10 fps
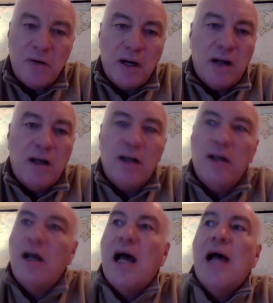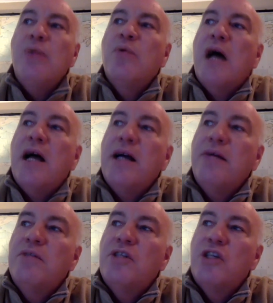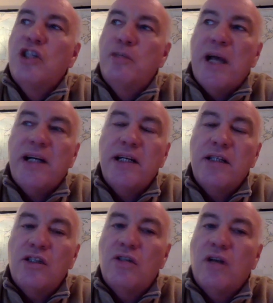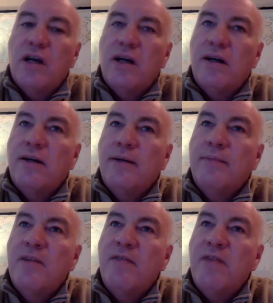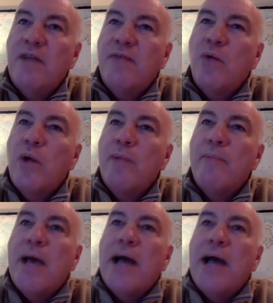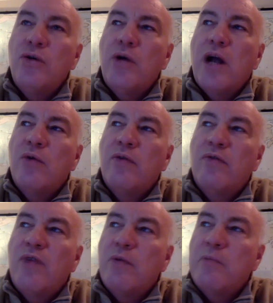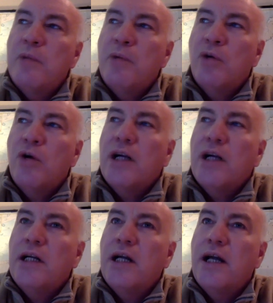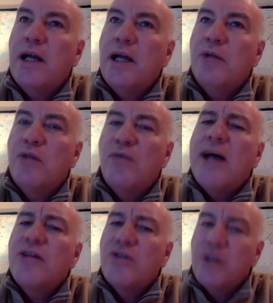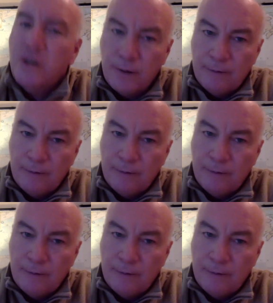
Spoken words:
I suspect it's if I went back to it, if I remember correctly, it was faster.